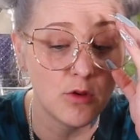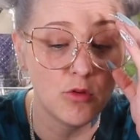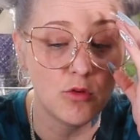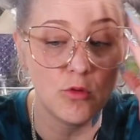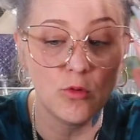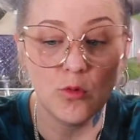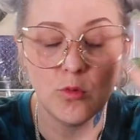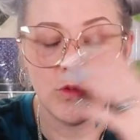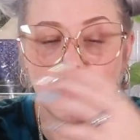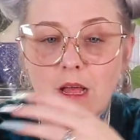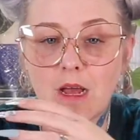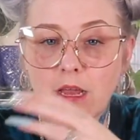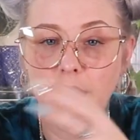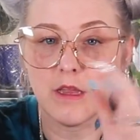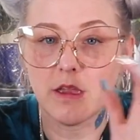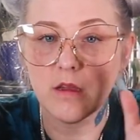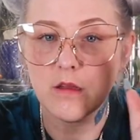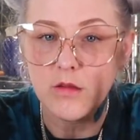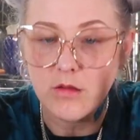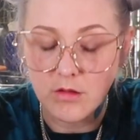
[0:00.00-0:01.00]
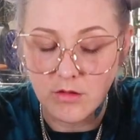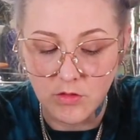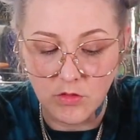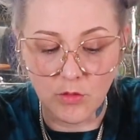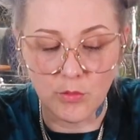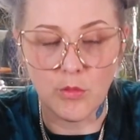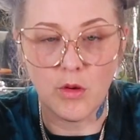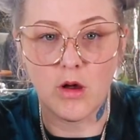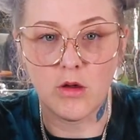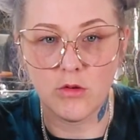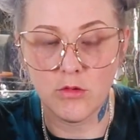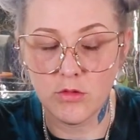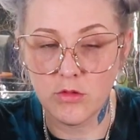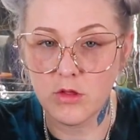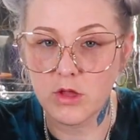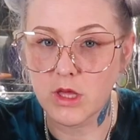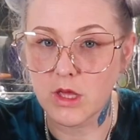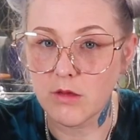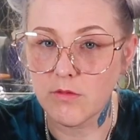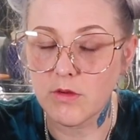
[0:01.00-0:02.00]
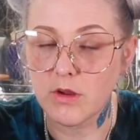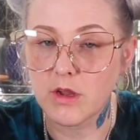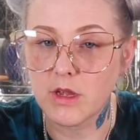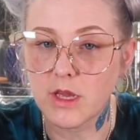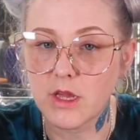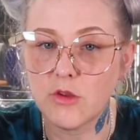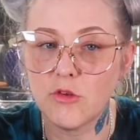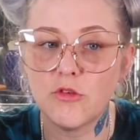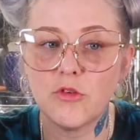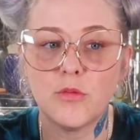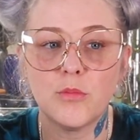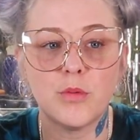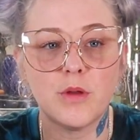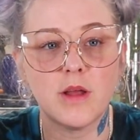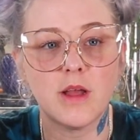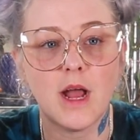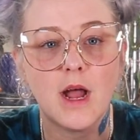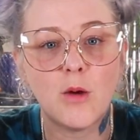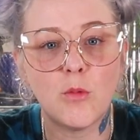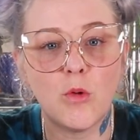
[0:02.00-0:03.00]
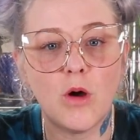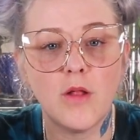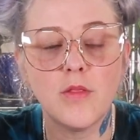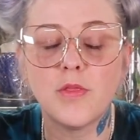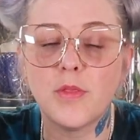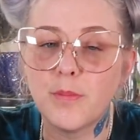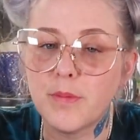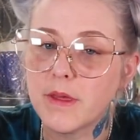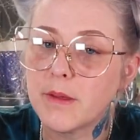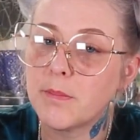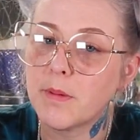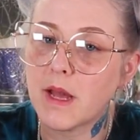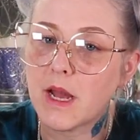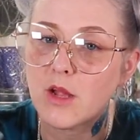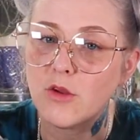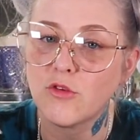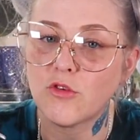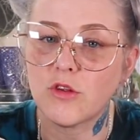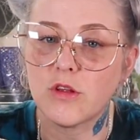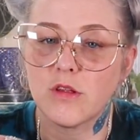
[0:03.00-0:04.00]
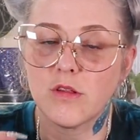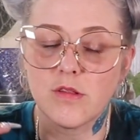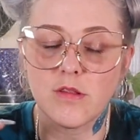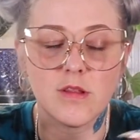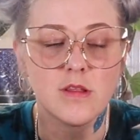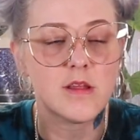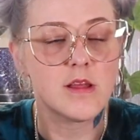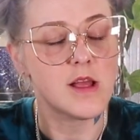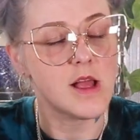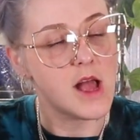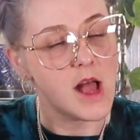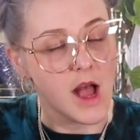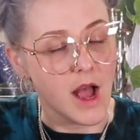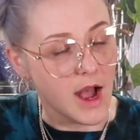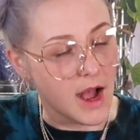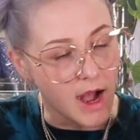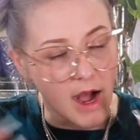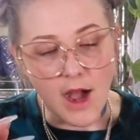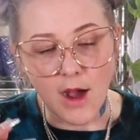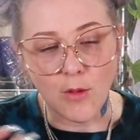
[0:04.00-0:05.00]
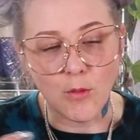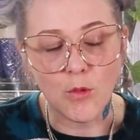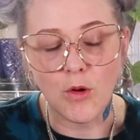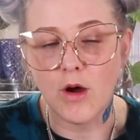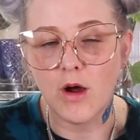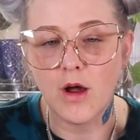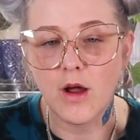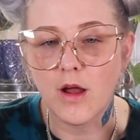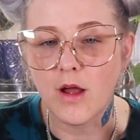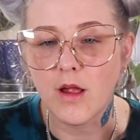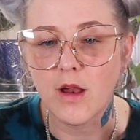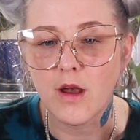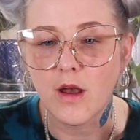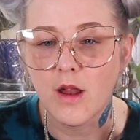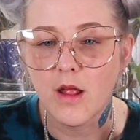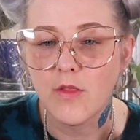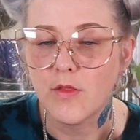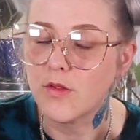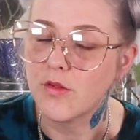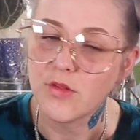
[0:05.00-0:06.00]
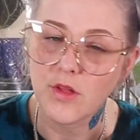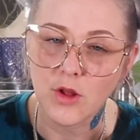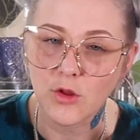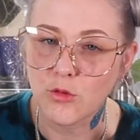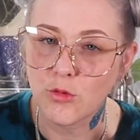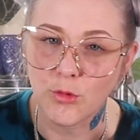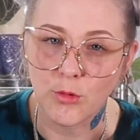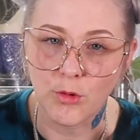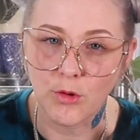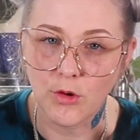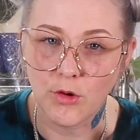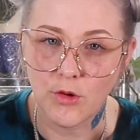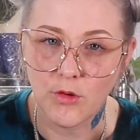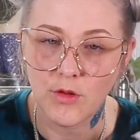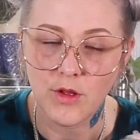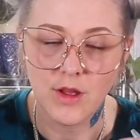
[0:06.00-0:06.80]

do like the mottled looking variegation, but I want the big patches. I want the sectoral.